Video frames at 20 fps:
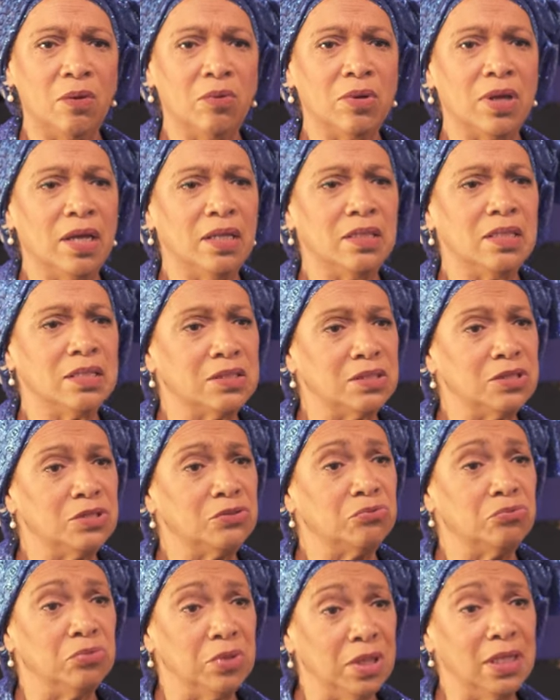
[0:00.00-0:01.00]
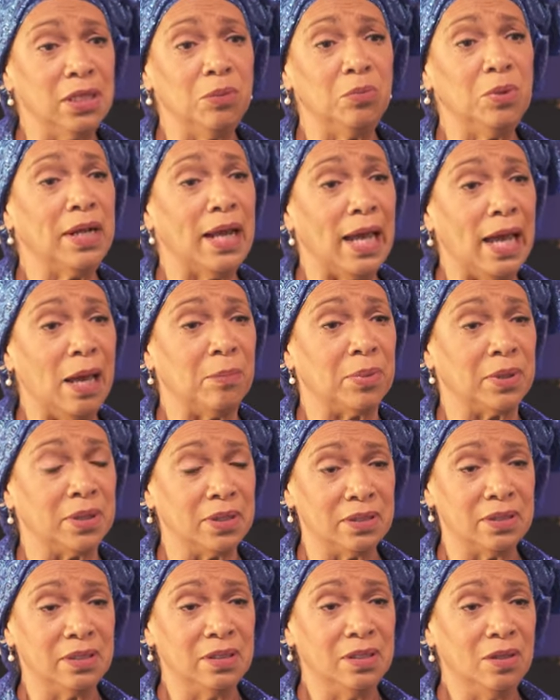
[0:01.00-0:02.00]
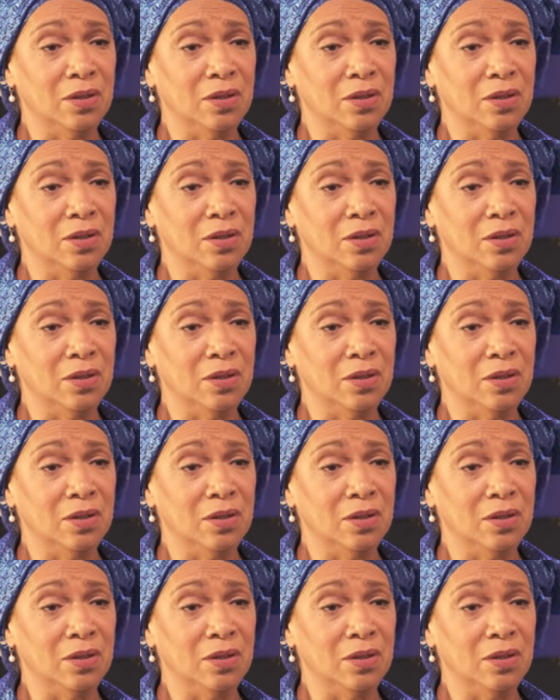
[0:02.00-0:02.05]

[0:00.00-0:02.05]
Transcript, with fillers: okay, this is really what happened.